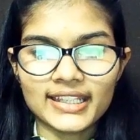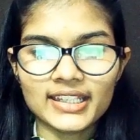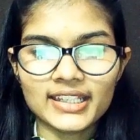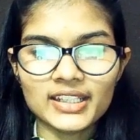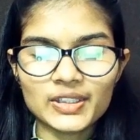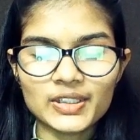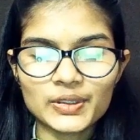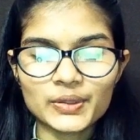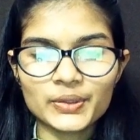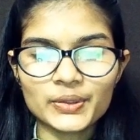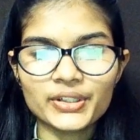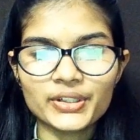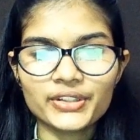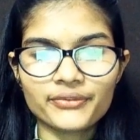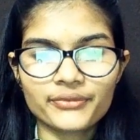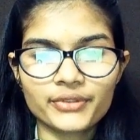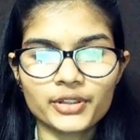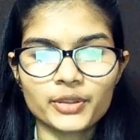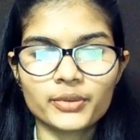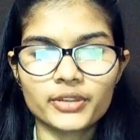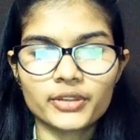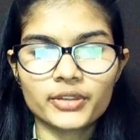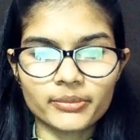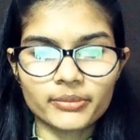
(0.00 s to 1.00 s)
Hello
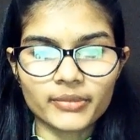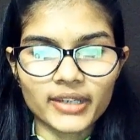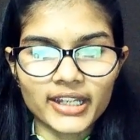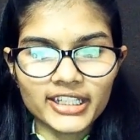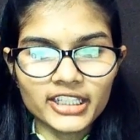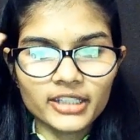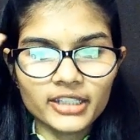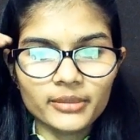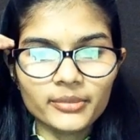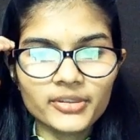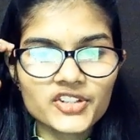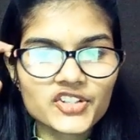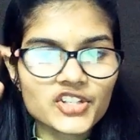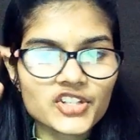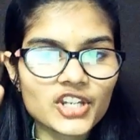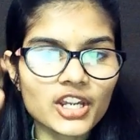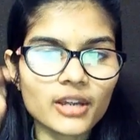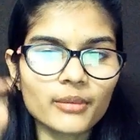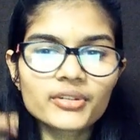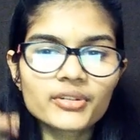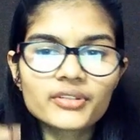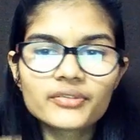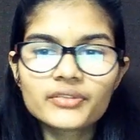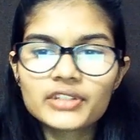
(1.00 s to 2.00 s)
everyone, my name is
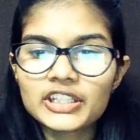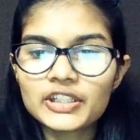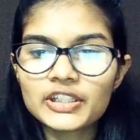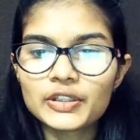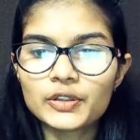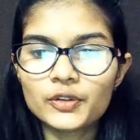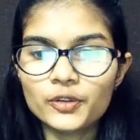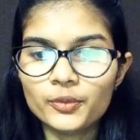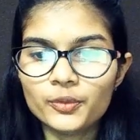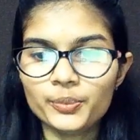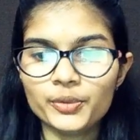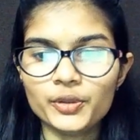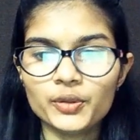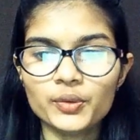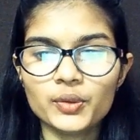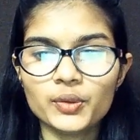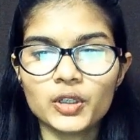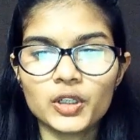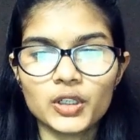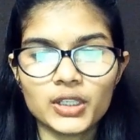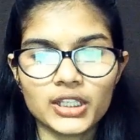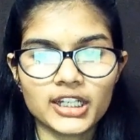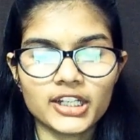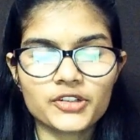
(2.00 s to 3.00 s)
Shambhavi. Hope you
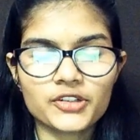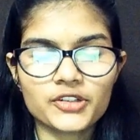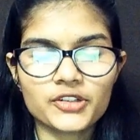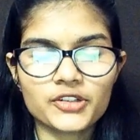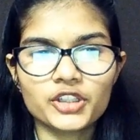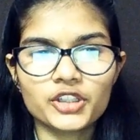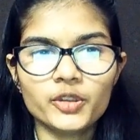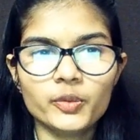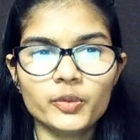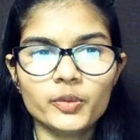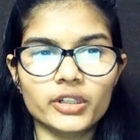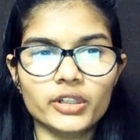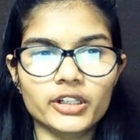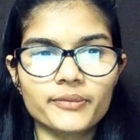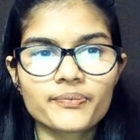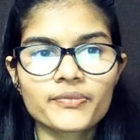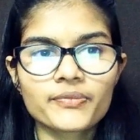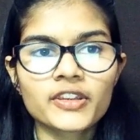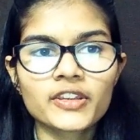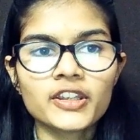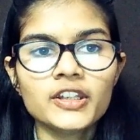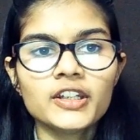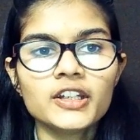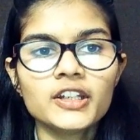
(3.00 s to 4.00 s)
all are doing well.
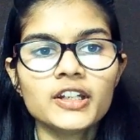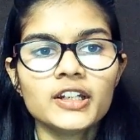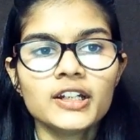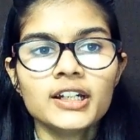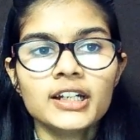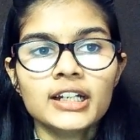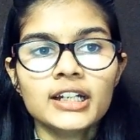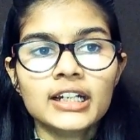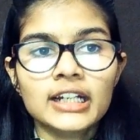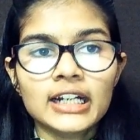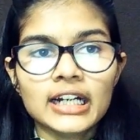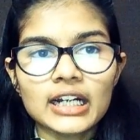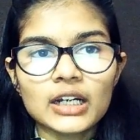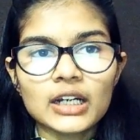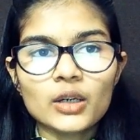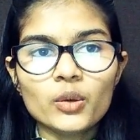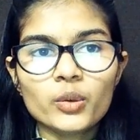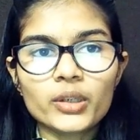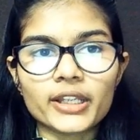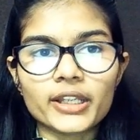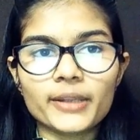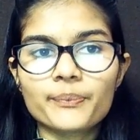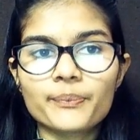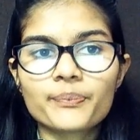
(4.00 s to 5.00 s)

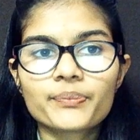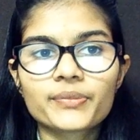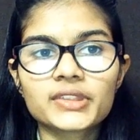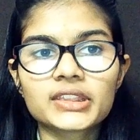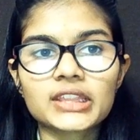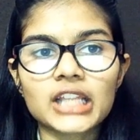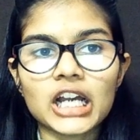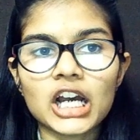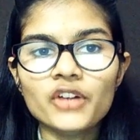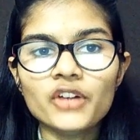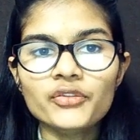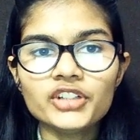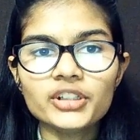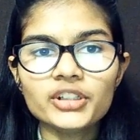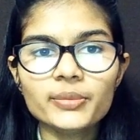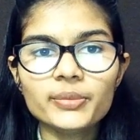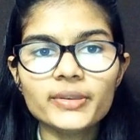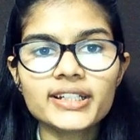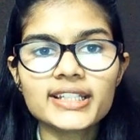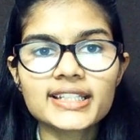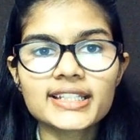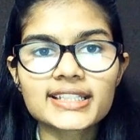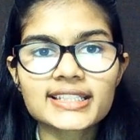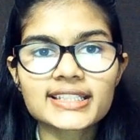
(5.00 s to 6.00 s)
Okay, now
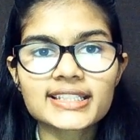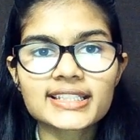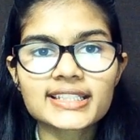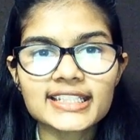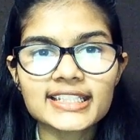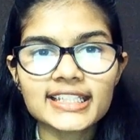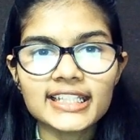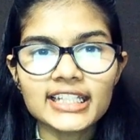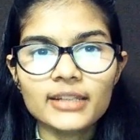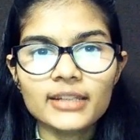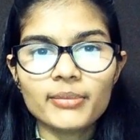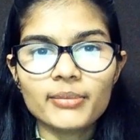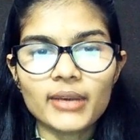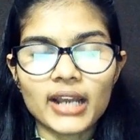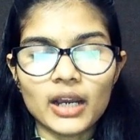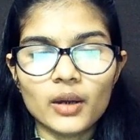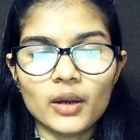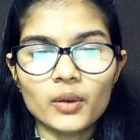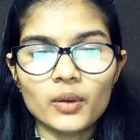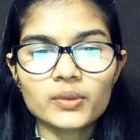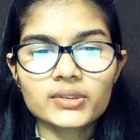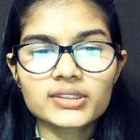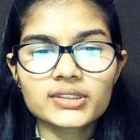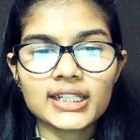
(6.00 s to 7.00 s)
we'll be discussing
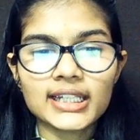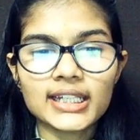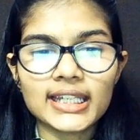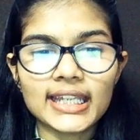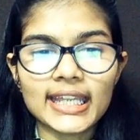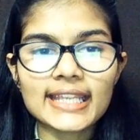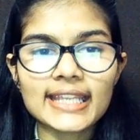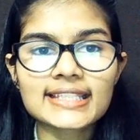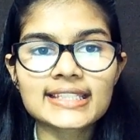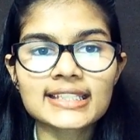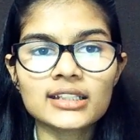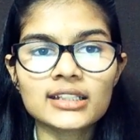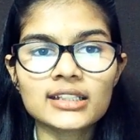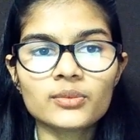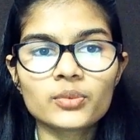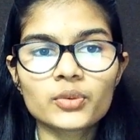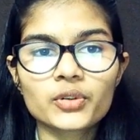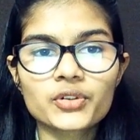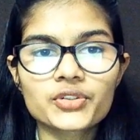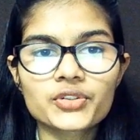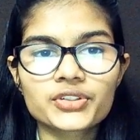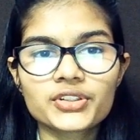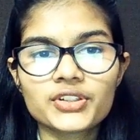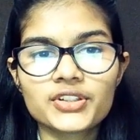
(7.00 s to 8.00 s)
about the Excel
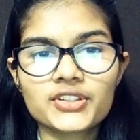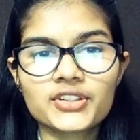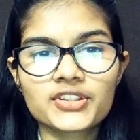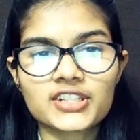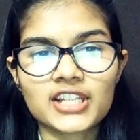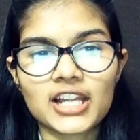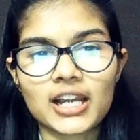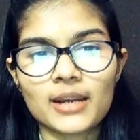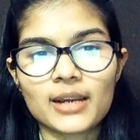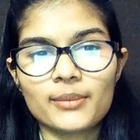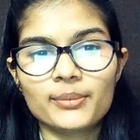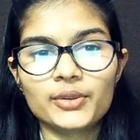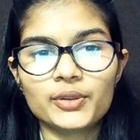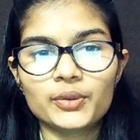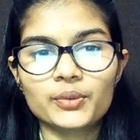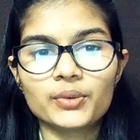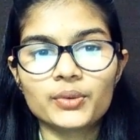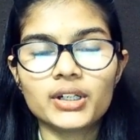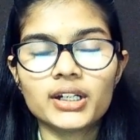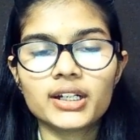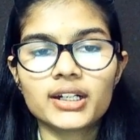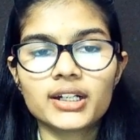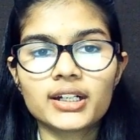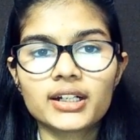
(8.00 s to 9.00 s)
versus
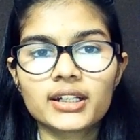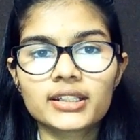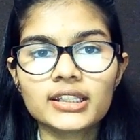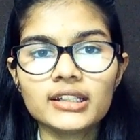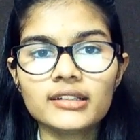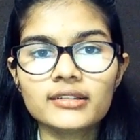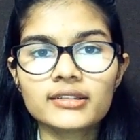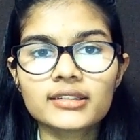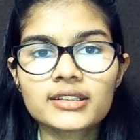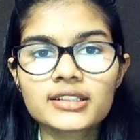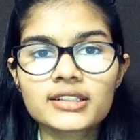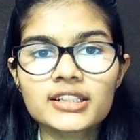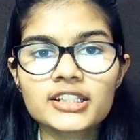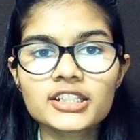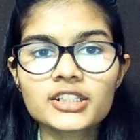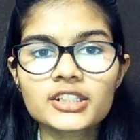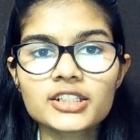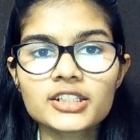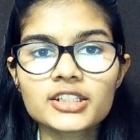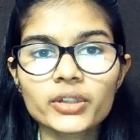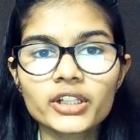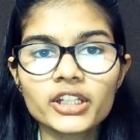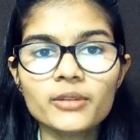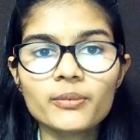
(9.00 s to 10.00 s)
Tableau. Now this
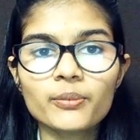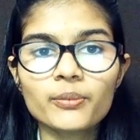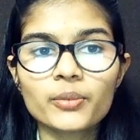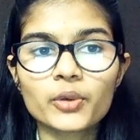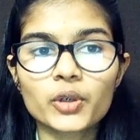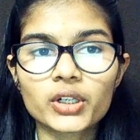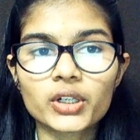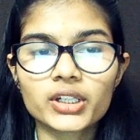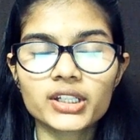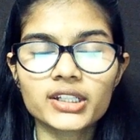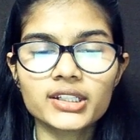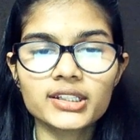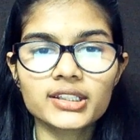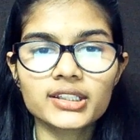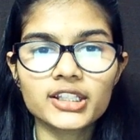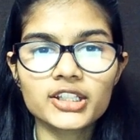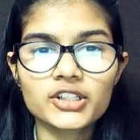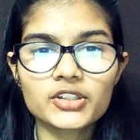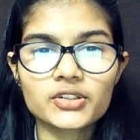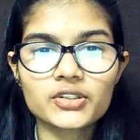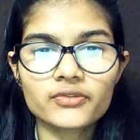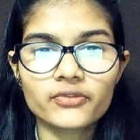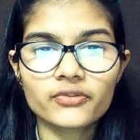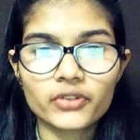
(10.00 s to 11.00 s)
is a very important
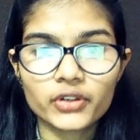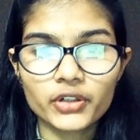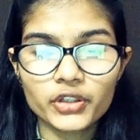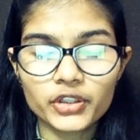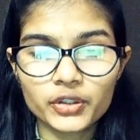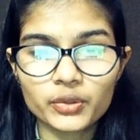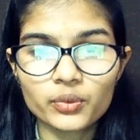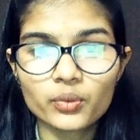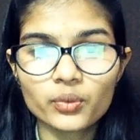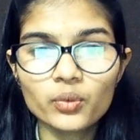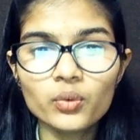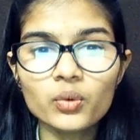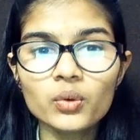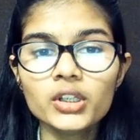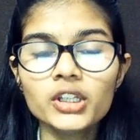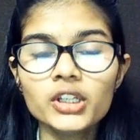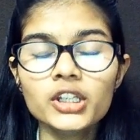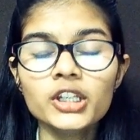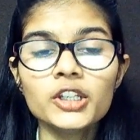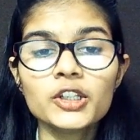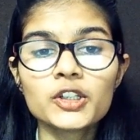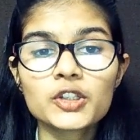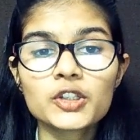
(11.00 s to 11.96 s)
thing for you